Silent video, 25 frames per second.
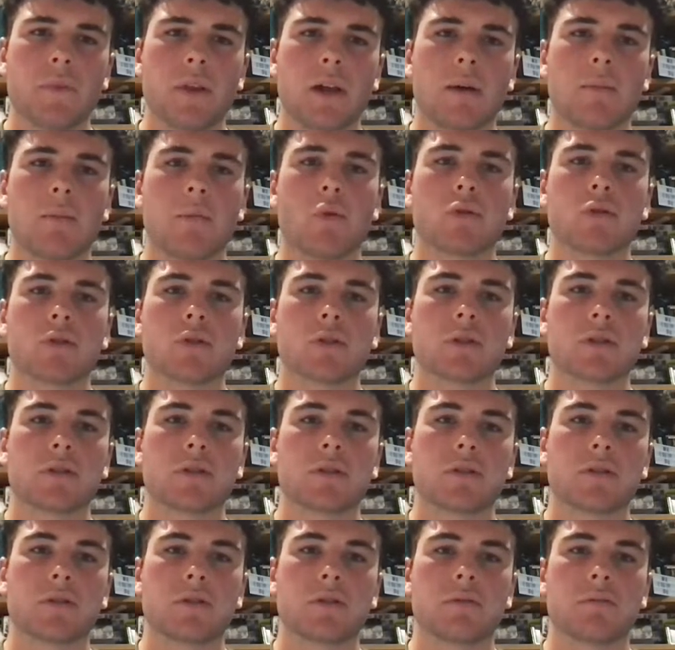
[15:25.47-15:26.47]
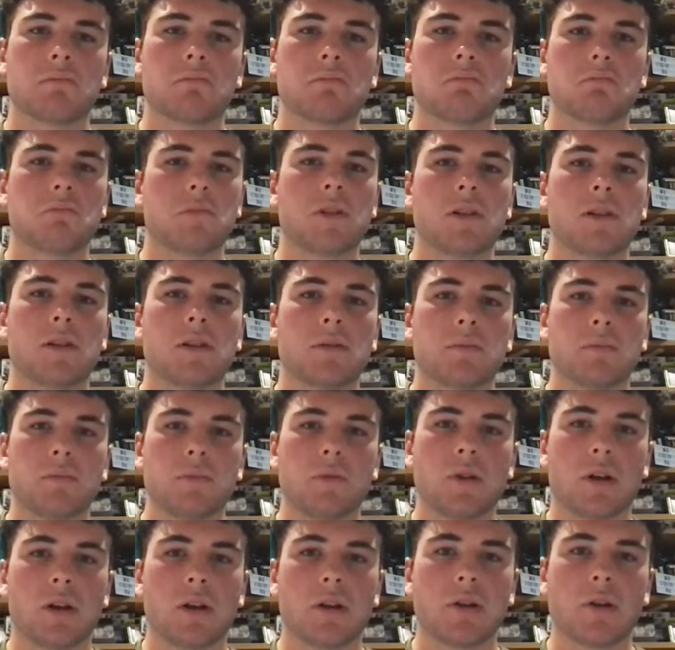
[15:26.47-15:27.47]
I'm more just
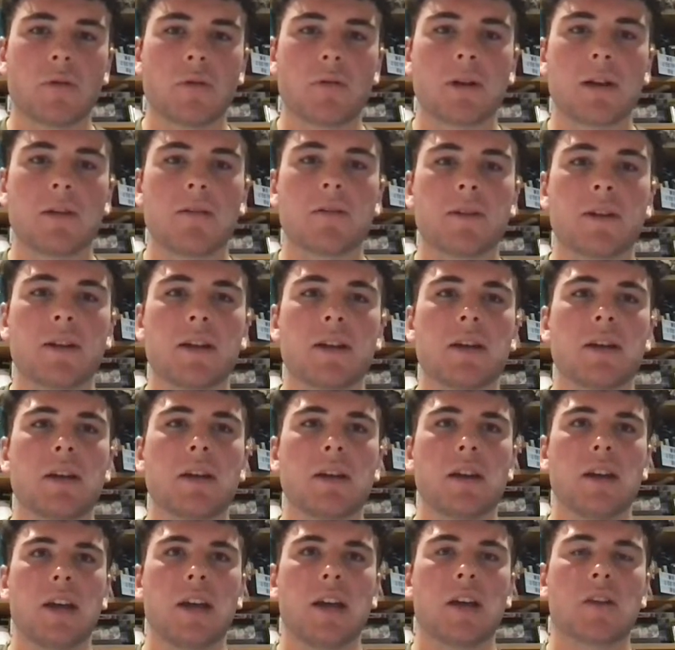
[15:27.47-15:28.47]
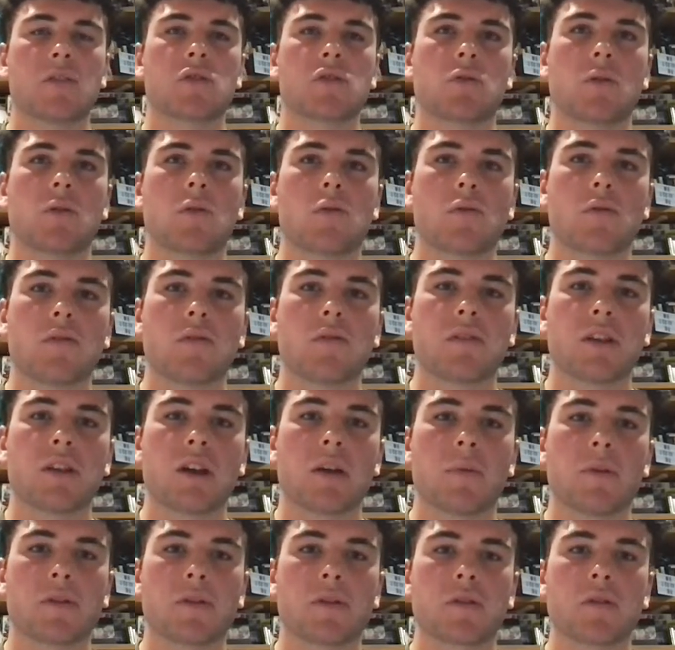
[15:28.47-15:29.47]
no, I don't really have any extra roles inside
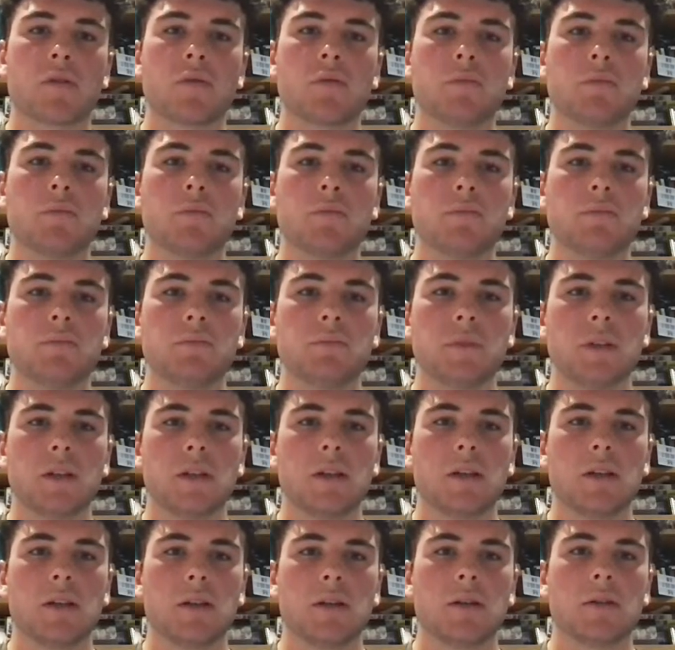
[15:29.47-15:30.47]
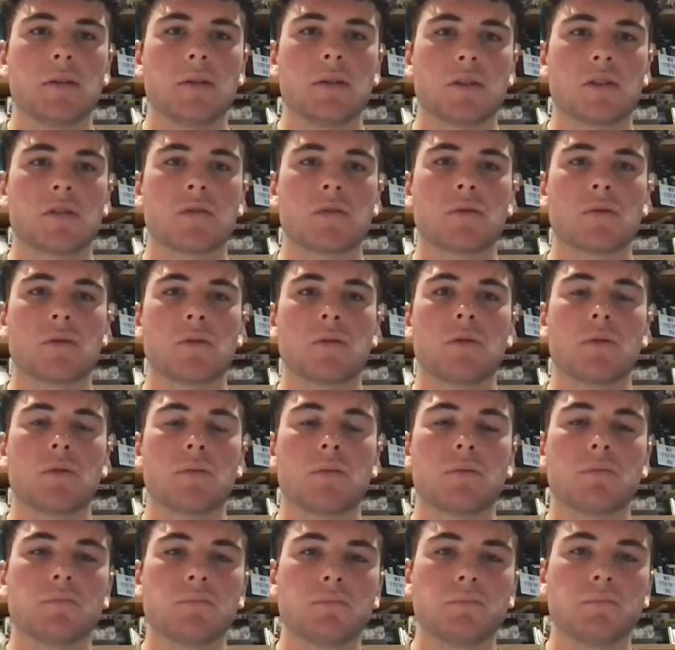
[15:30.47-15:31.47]
my school. Just sort of
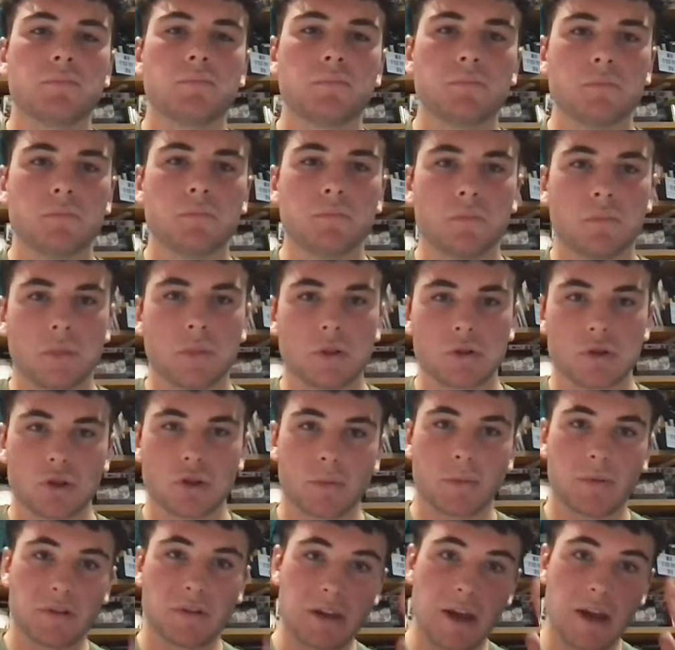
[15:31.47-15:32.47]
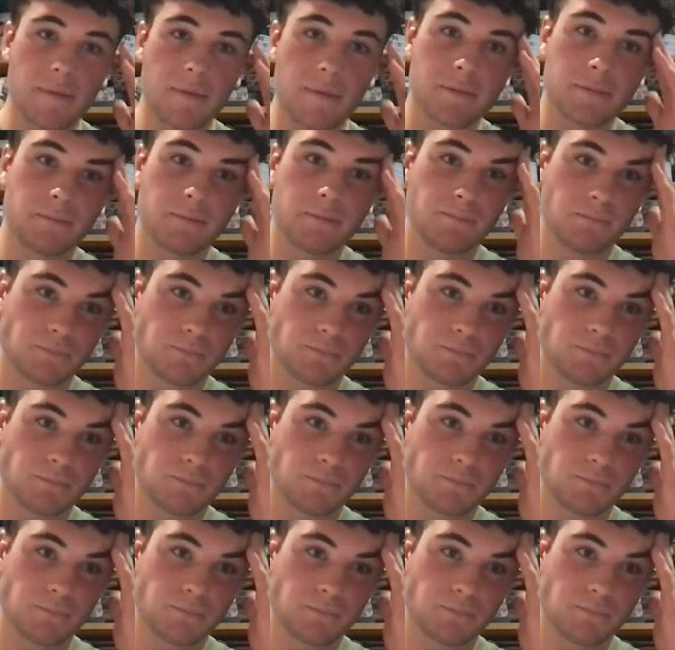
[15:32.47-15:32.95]
doing my job as captain.